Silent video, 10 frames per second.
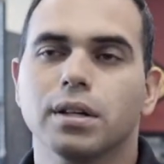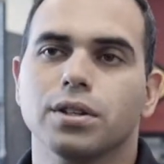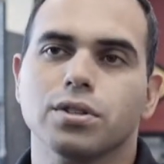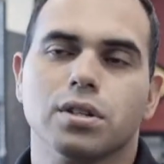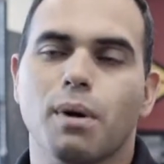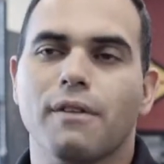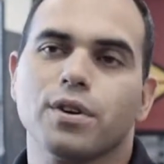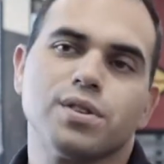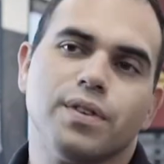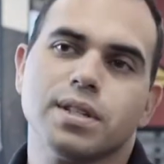Usually my
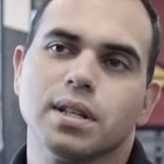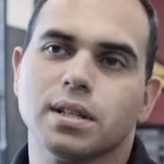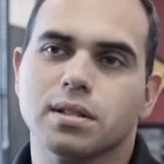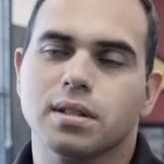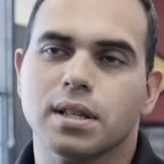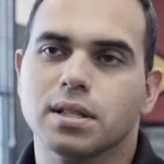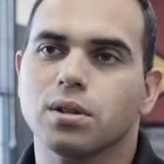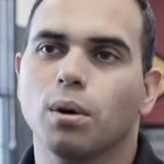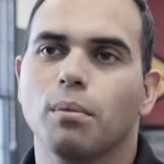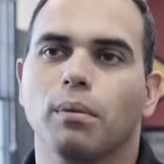first visit is
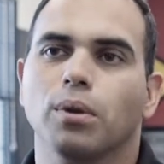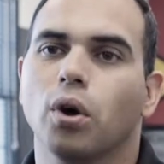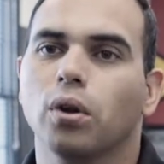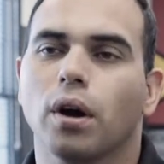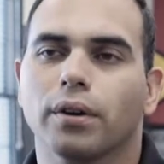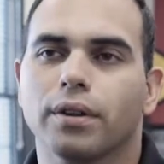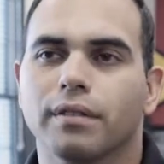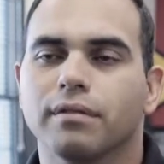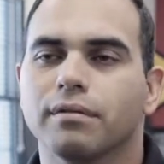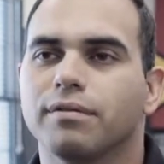no longer
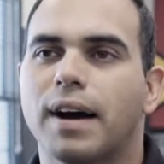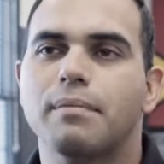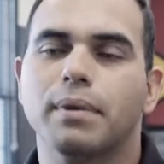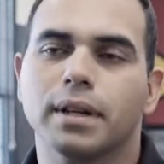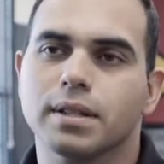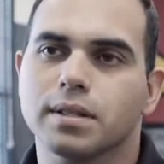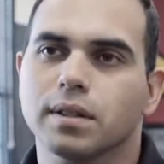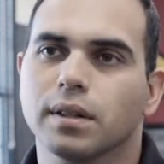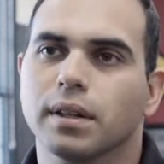than 5 minutes,